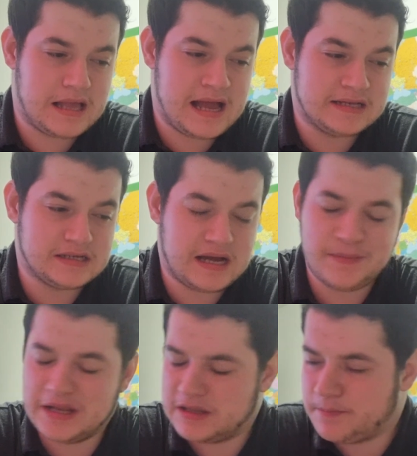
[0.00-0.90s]
And I
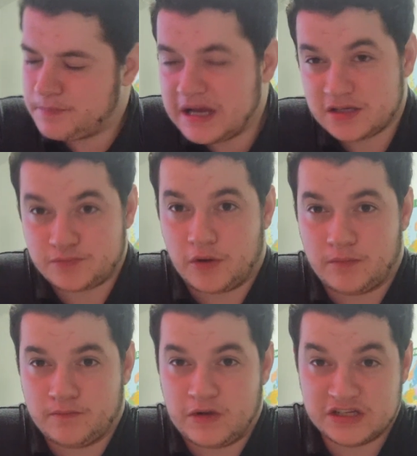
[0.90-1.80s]
mean, the biggest
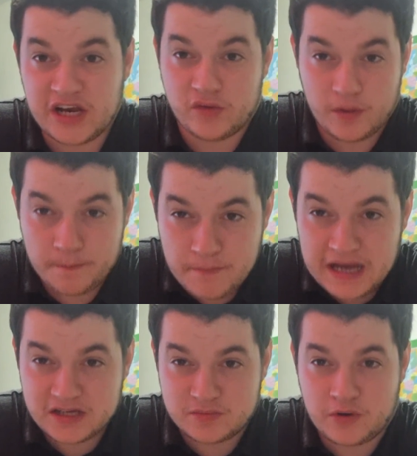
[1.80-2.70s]
problem, right, genuinely, the
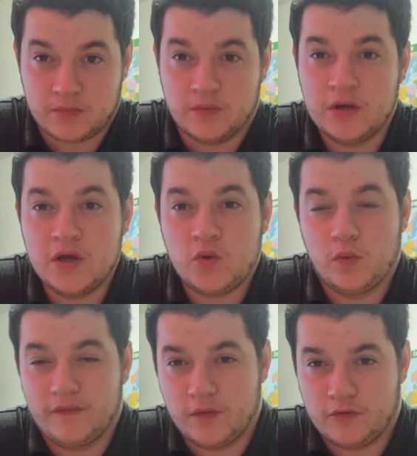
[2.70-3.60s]
biggest problem
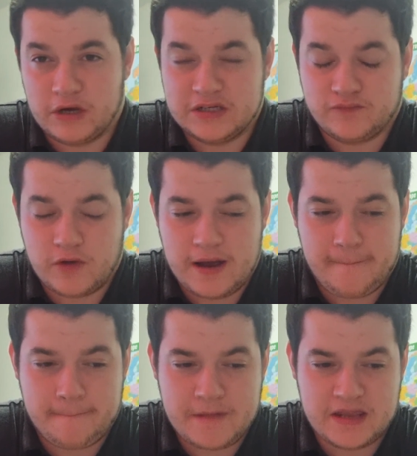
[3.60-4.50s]
with Uber Eats, right,
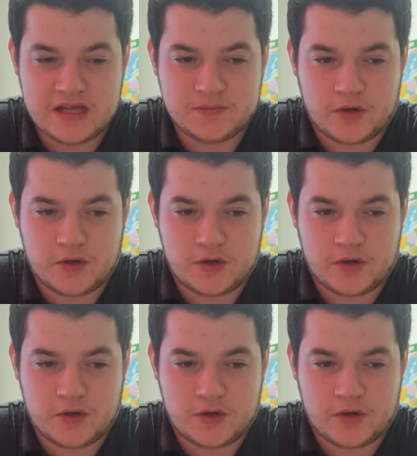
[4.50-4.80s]
at this